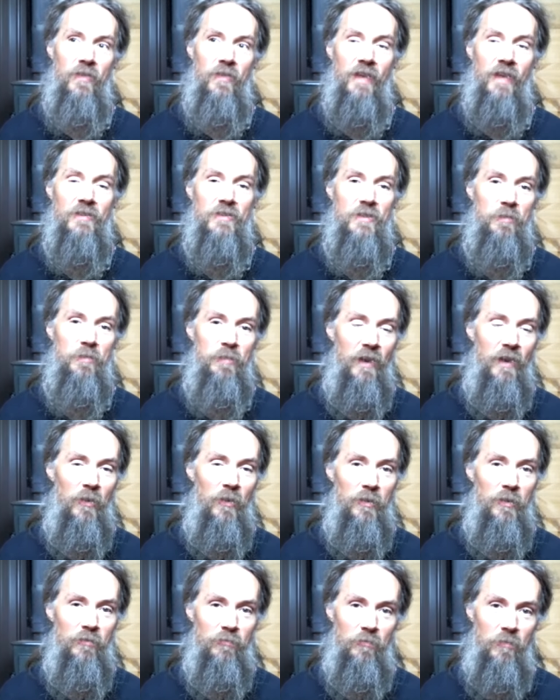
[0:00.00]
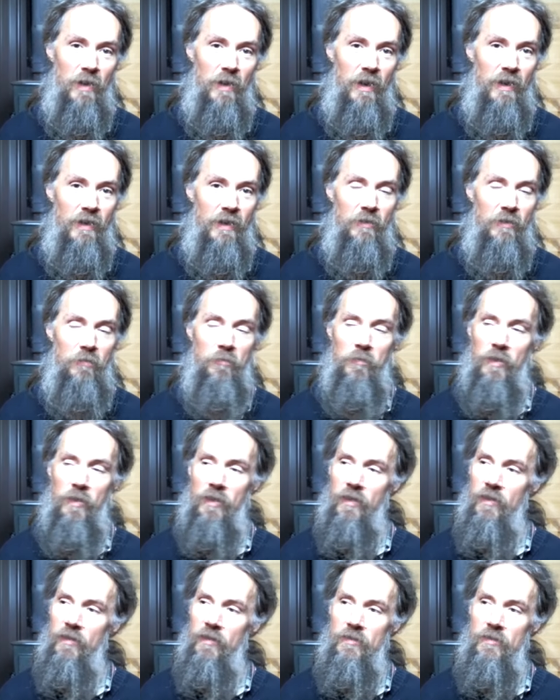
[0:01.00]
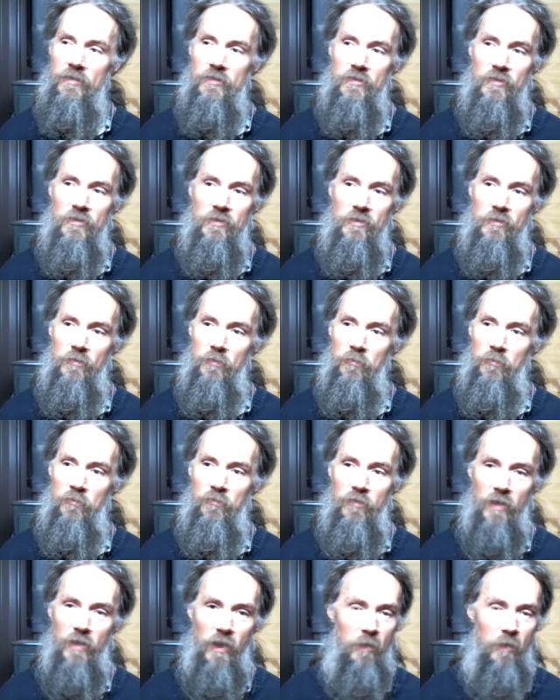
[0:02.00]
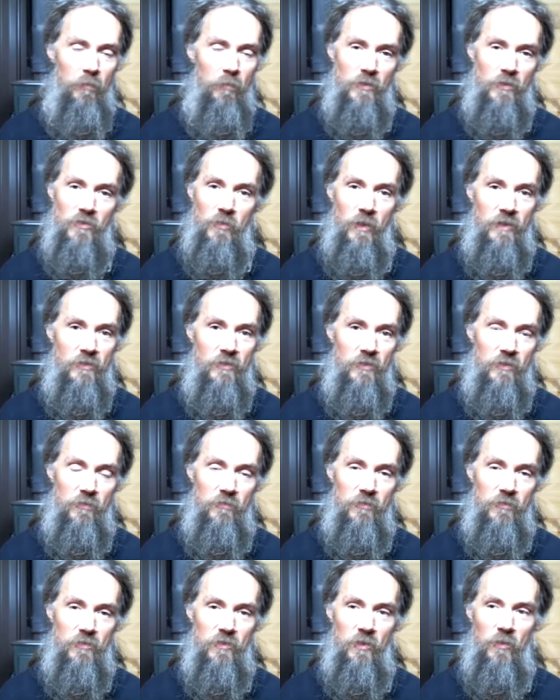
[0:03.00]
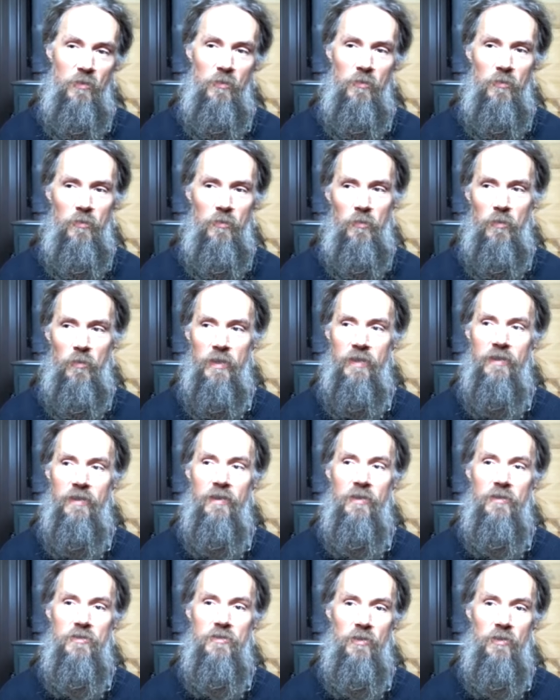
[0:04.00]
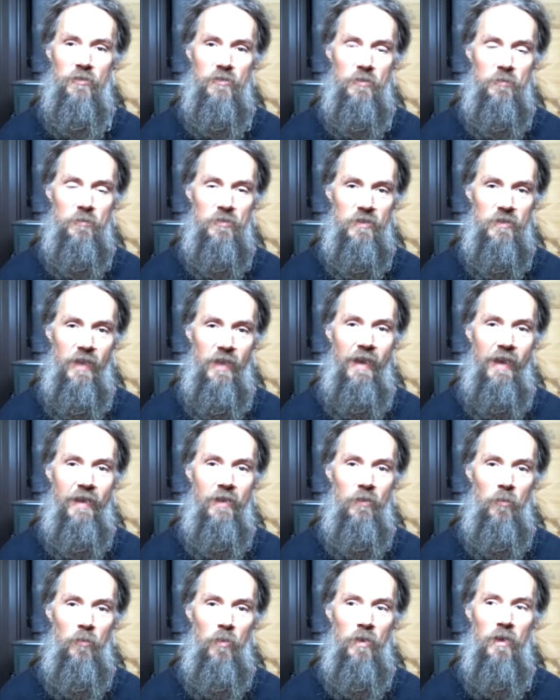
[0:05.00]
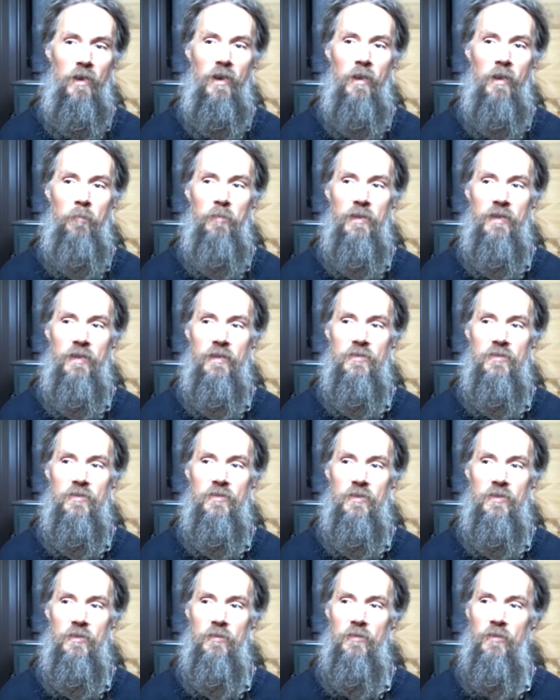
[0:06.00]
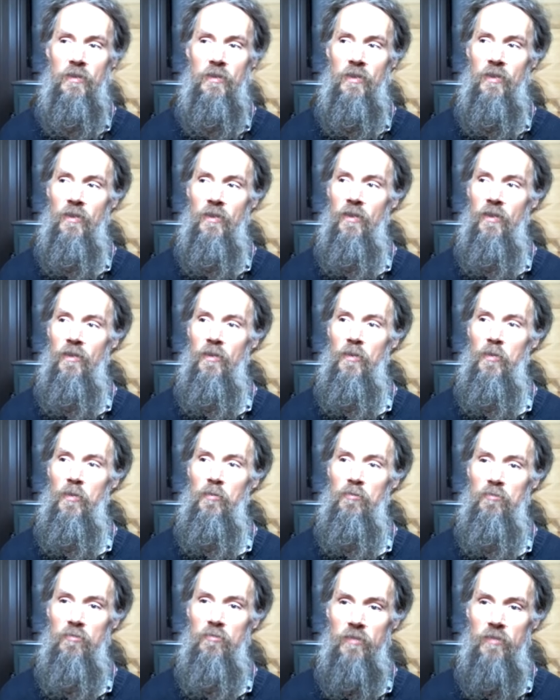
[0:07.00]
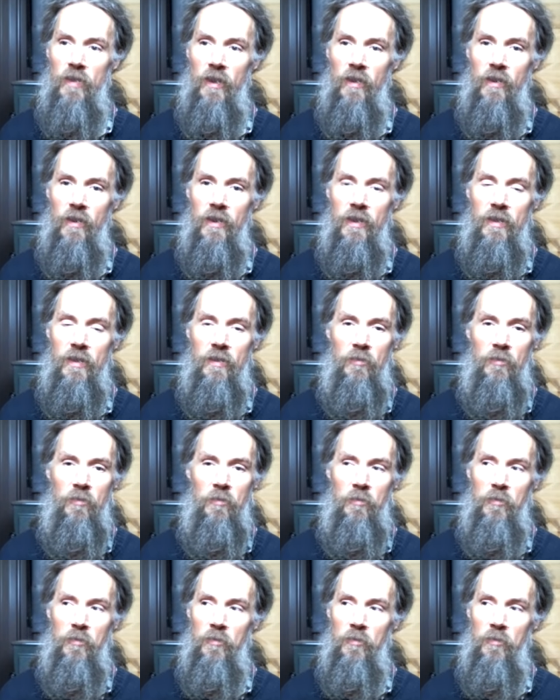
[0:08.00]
that's the power of Maya. It is very persuasive. So we can cut ourselves some slack. We're up against a very